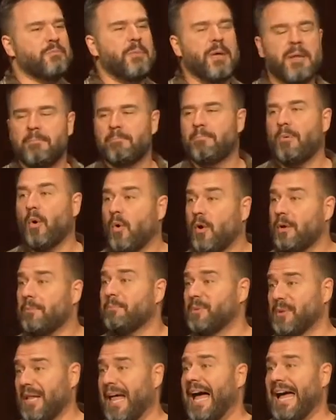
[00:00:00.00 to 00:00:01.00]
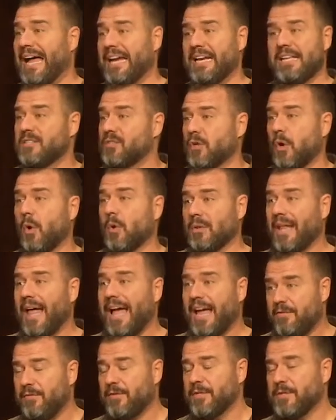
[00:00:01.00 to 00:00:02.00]
been born blind, his whole
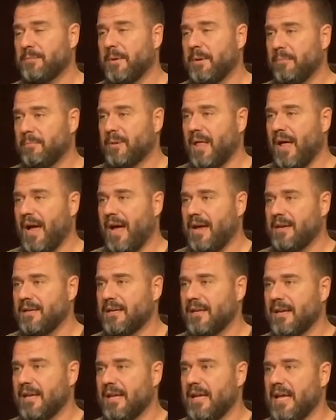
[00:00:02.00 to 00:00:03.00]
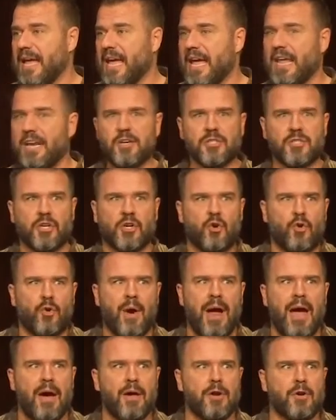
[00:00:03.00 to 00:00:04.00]
life he's been blind. And there's a
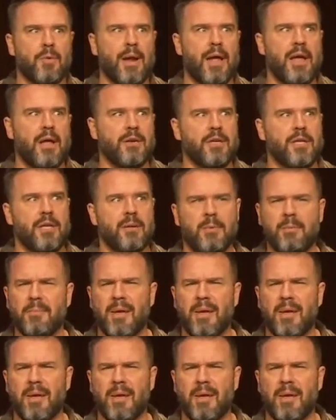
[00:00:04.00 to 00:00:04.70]
crowd around him, and